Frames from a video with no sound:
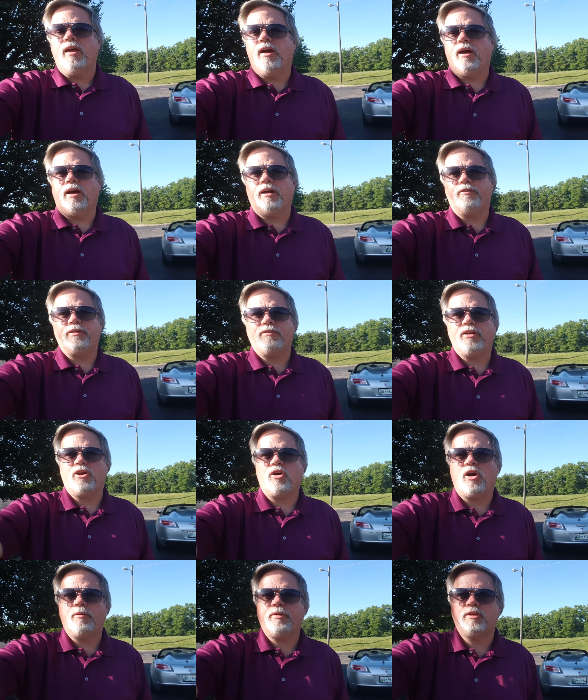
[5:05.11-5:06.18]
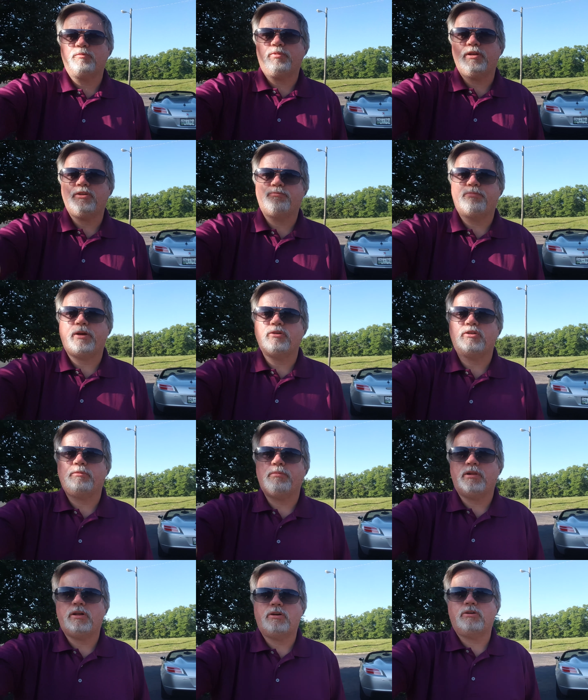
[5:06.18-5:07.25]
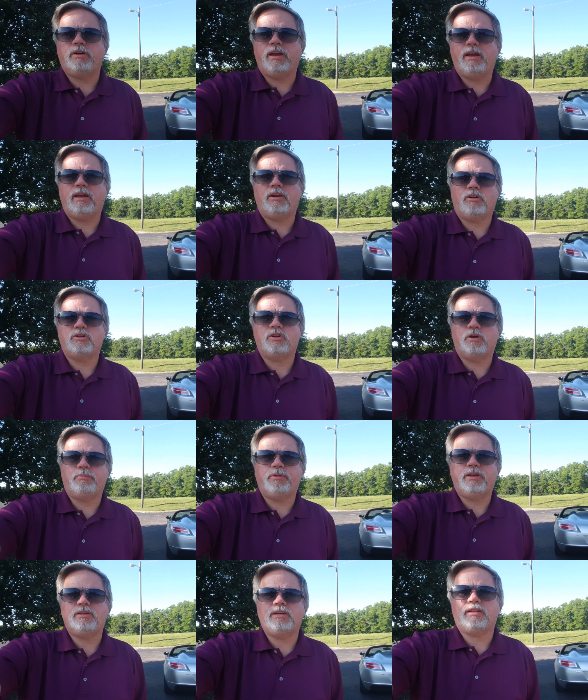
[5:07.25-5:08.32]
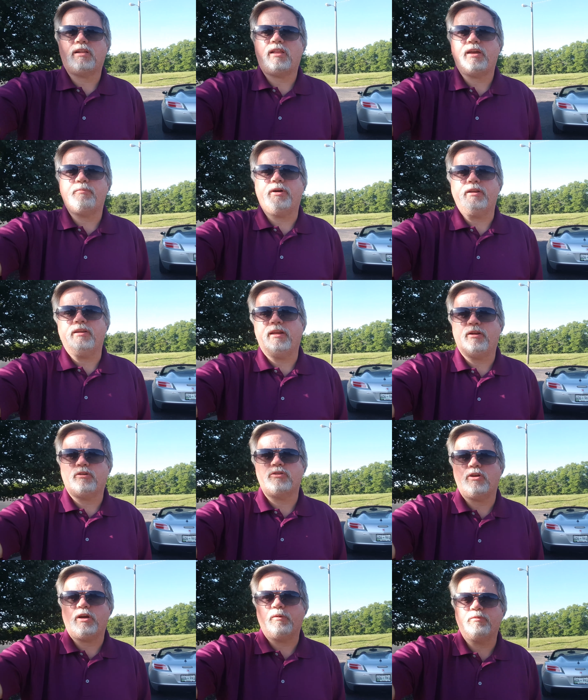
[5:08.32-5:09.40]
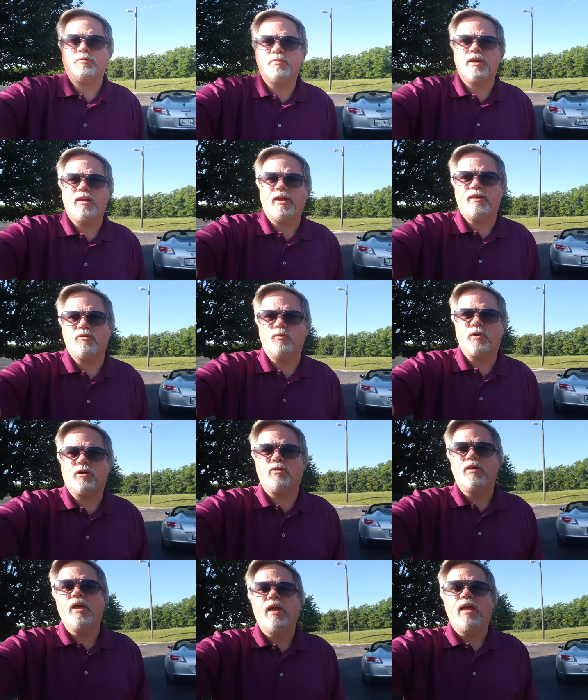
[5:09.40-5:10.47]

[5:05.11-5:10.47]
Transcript: If you have any comments, please post them below, and also please hit the like button. That also helps me as well.